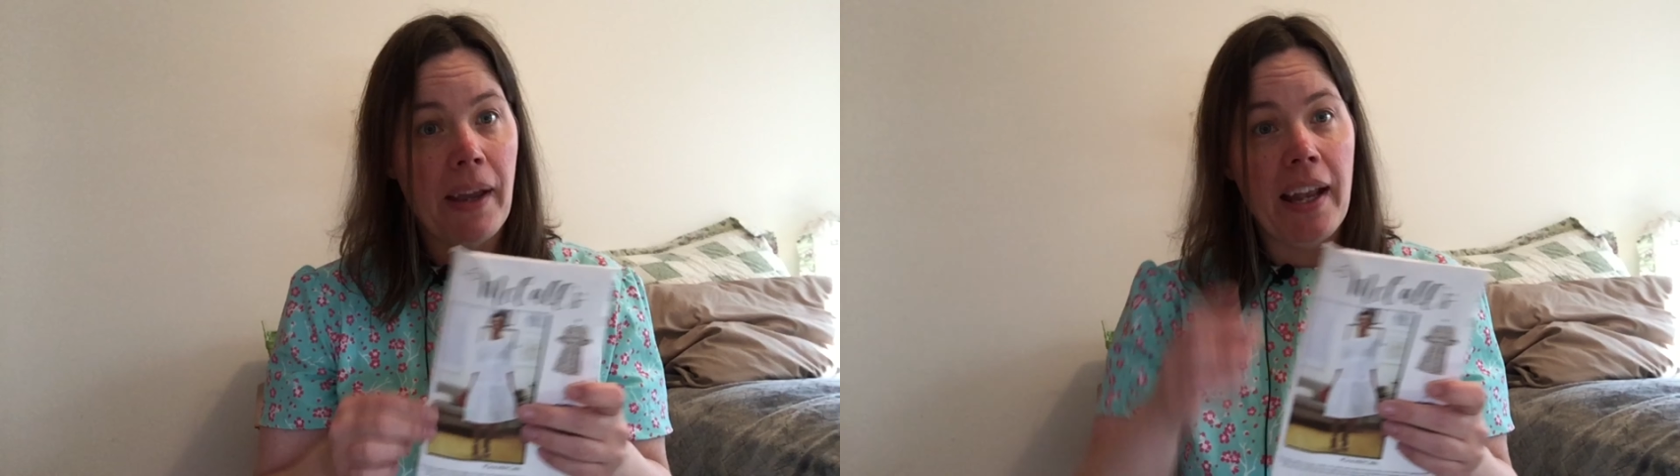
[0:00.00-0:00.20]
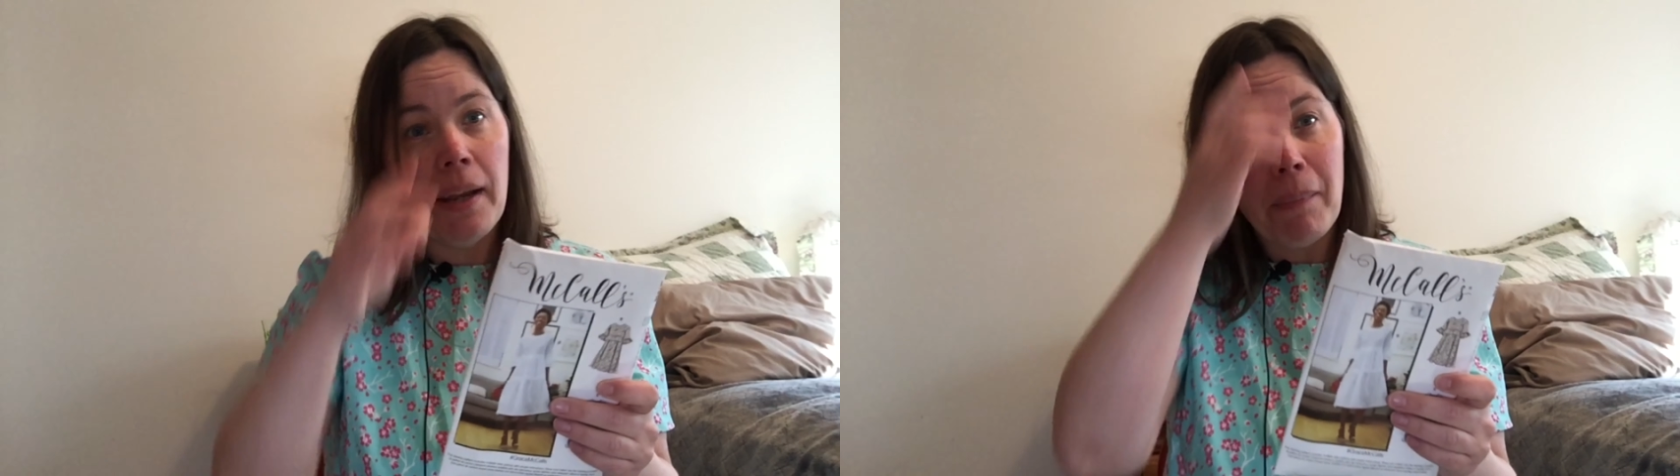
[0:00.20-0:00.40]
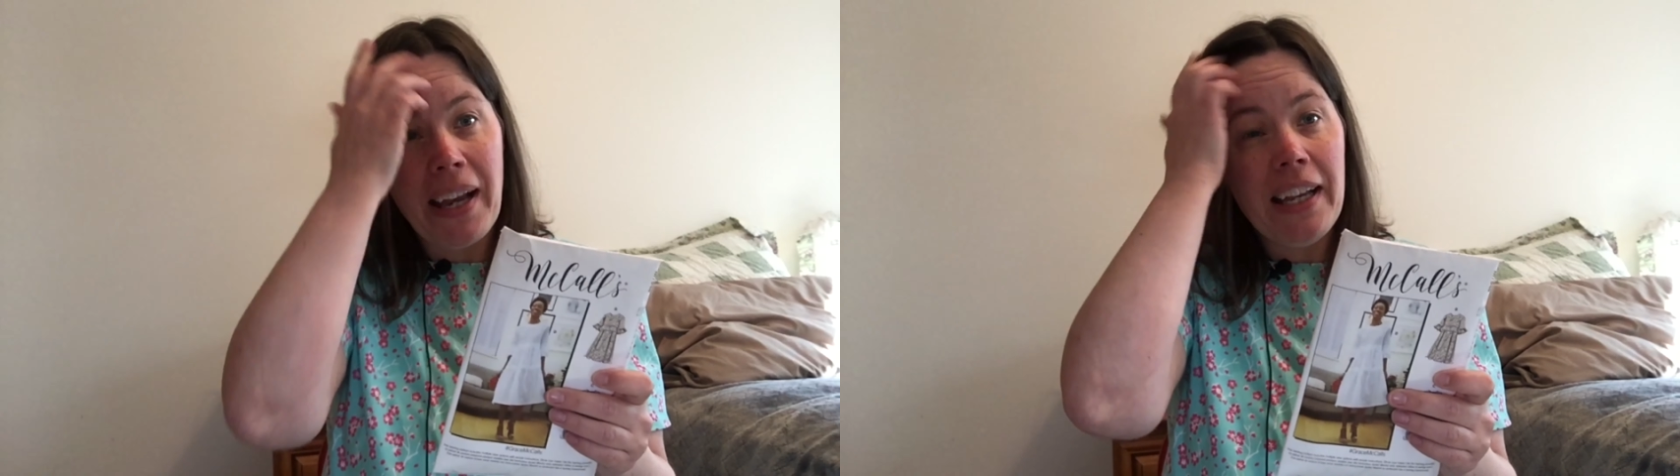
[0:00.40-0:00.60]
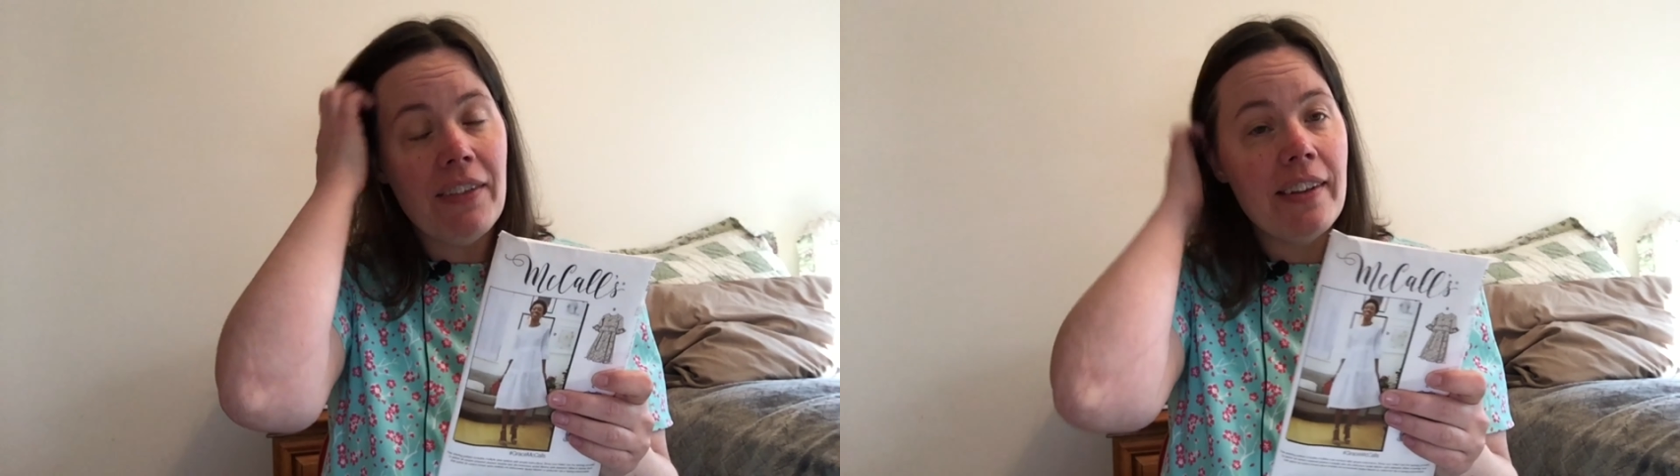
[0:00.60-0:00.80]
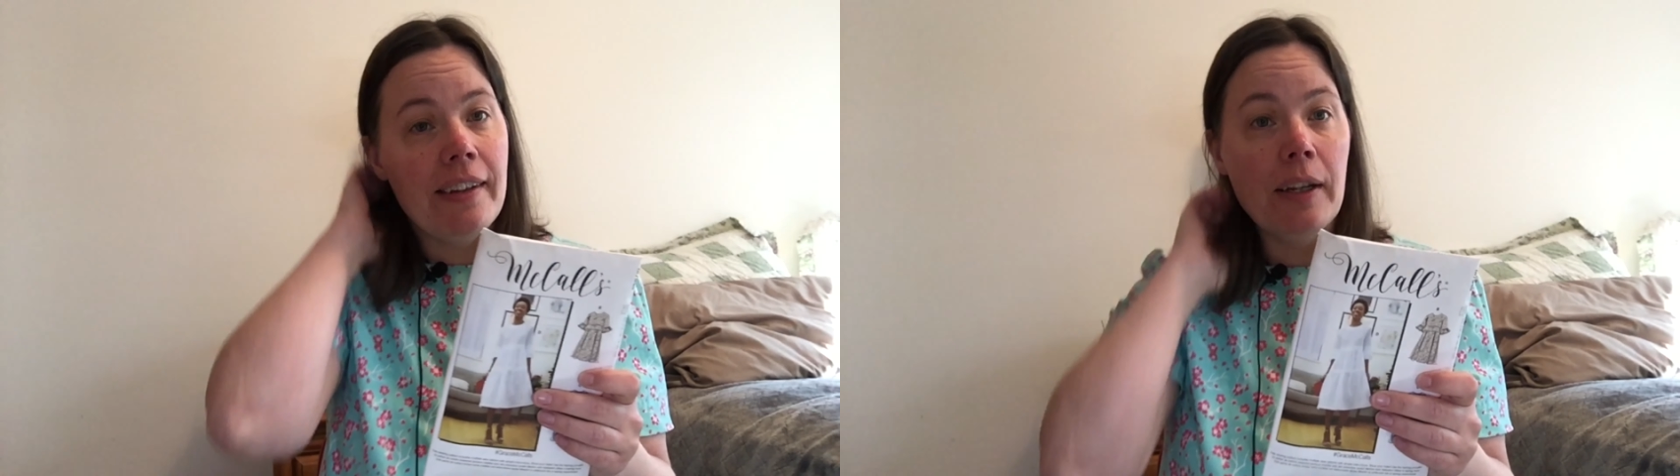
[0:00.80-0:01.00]
and it might
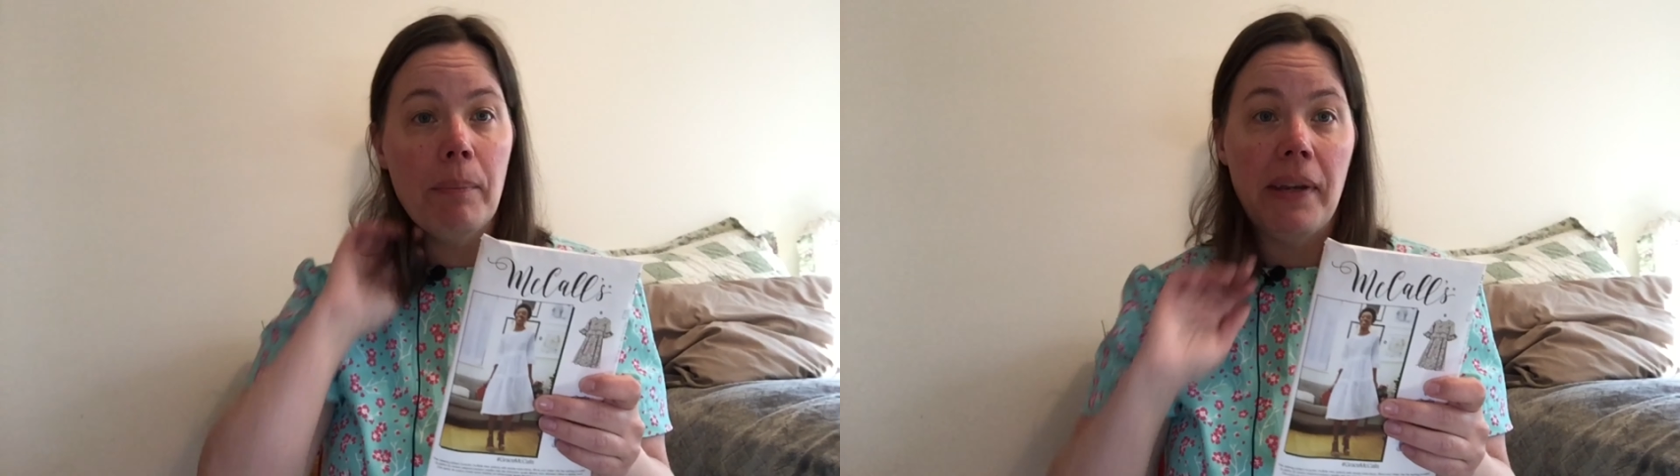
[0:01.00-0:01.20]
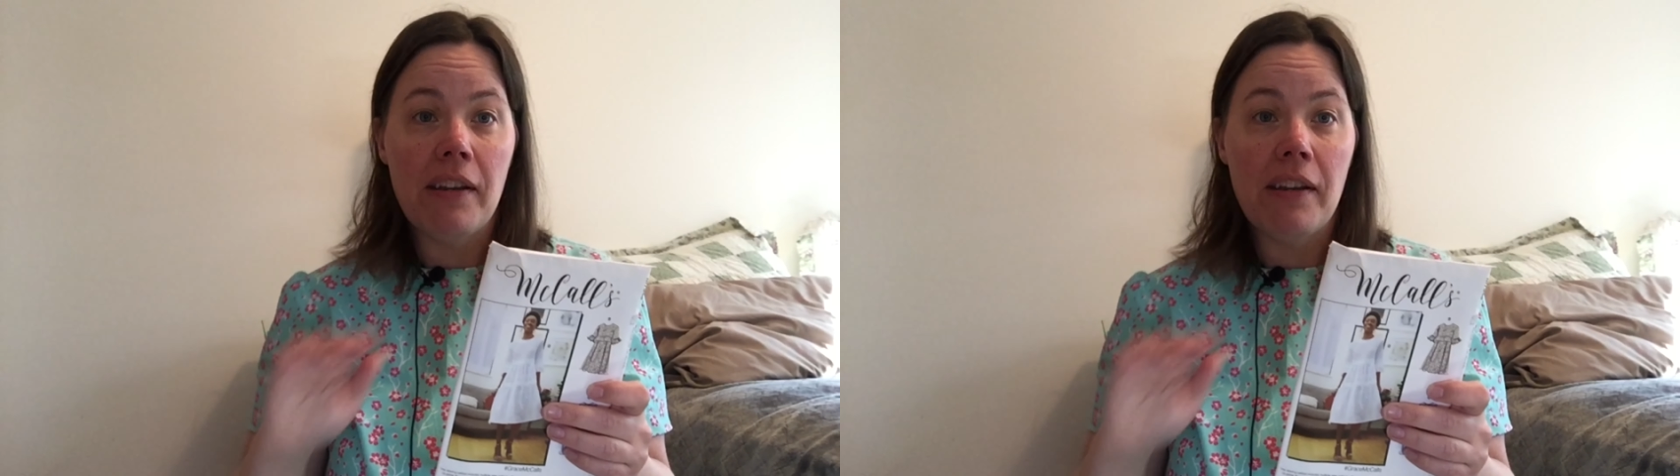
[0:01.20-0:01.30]
even still be